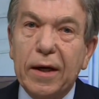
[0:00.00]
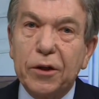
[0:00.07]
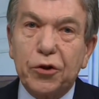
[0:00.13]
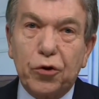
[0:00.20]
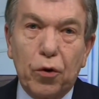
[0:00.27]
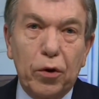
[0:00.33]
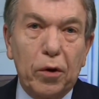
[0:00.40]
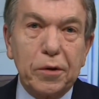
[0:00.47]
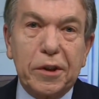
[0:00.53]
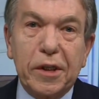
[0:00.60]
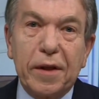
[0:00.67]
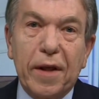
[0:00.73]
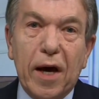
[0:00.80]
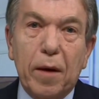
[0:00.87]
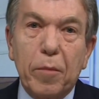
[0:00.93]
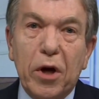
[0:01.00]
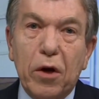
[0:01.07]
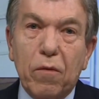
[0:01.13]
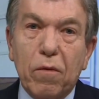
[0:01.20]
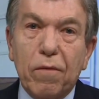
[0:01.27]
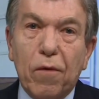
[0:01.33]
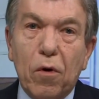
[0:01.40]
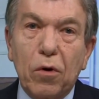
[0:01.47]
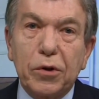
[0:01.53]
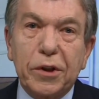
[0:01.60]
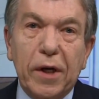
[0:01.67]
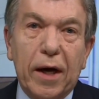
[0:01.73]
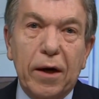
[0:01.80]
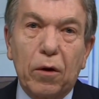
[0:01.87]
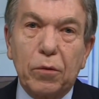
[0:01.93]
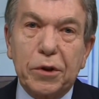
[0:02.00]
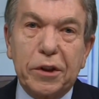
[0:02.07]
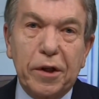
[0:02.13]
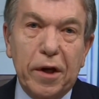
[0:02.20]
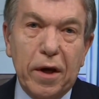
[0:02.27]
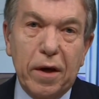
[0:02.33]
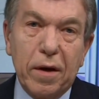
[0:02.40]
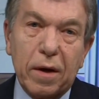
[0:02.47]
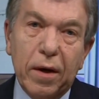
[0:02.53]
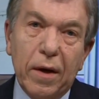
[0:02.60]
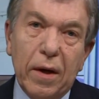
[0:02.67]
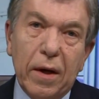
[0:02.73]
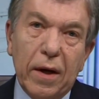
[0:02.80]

Sure don't see that being reversed. I don't see